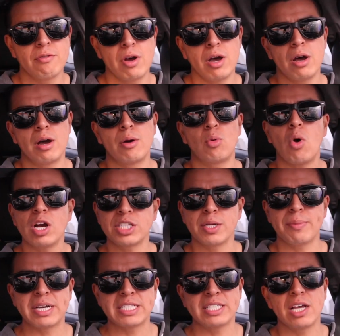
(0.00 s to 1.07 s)
uh, wash
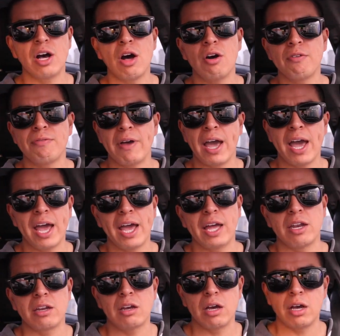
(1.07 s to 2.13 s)
it myself
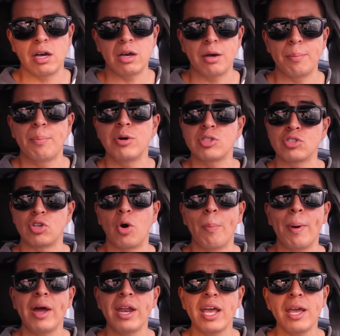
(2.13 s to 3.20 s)
and uh, put
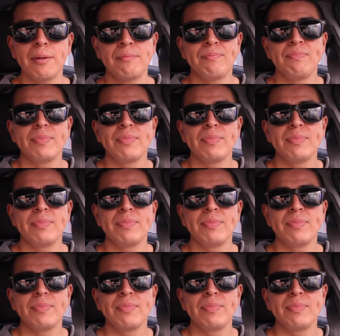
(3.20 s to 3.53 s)
soap on it